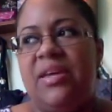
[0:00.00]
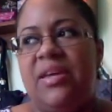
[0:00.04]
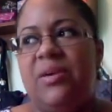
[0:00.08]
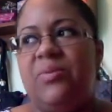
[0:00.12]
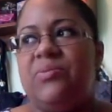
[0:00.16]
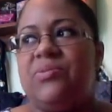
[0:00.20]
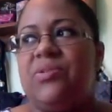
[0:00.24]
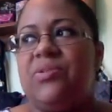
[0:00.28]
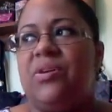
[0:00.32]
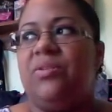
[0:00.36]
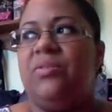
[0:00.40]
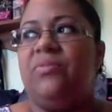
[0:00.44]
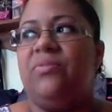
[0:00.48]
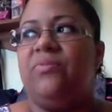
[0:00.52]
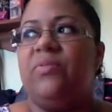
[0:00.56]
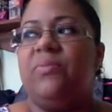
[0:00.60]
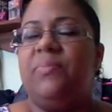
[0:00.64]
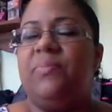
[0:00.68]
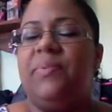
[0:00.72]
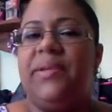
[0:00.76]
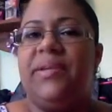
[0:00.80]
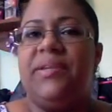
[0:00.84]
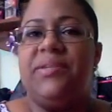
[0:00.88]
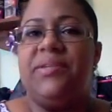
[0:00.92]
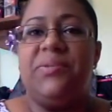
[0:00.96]
It was all over
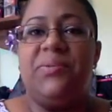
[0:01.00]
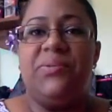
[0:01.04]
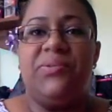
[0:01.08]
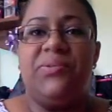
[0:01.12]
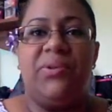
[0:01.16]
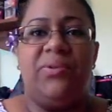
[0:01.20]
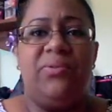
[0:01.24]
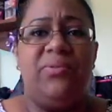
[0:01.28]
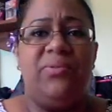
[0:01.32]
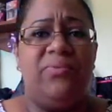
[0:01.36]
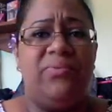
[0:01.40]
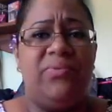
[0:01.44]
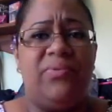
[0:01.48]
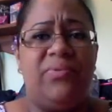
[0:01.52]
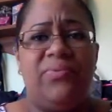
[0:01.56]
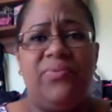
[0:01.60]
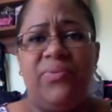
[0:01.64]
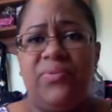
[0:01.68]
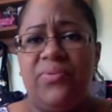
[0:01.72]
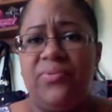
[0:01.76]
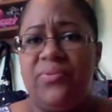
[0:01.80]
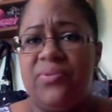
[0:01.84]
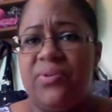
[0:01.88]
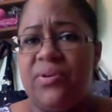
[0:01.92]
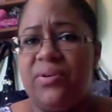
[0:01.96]
the place. It was all over the
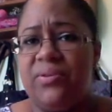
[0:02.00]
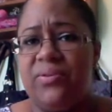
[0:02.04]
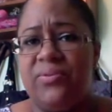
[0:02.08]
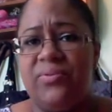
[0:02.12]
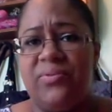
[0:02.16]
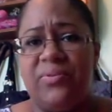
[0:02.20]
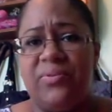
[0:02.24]
floor, all